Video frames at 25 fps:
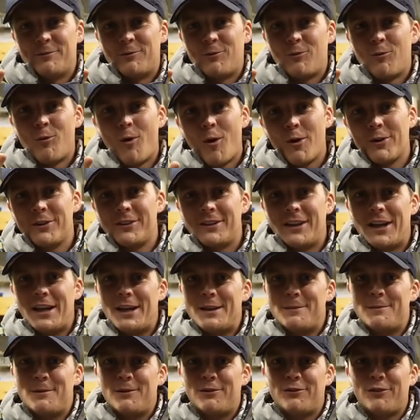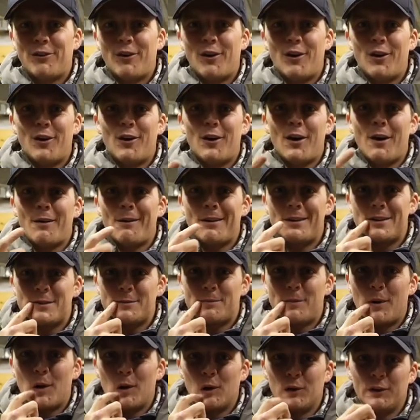before I went to
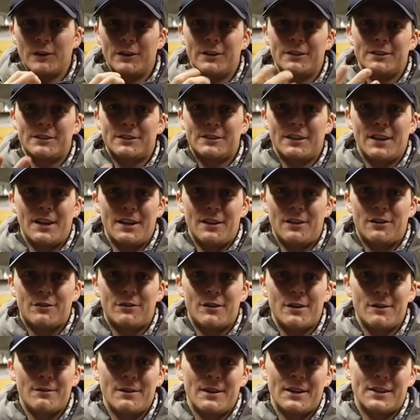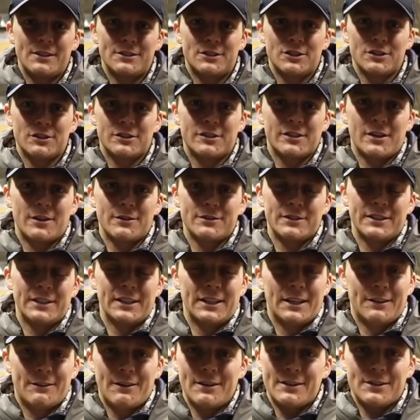Poland in 3 weeks, just because I was
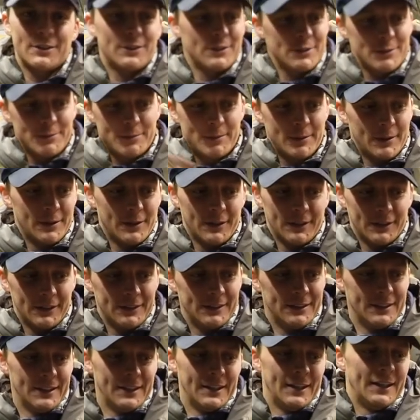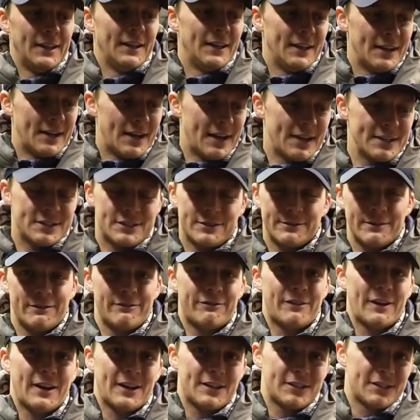ill. I went to hospital, had some
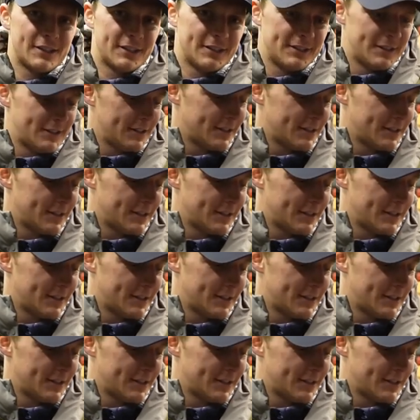infections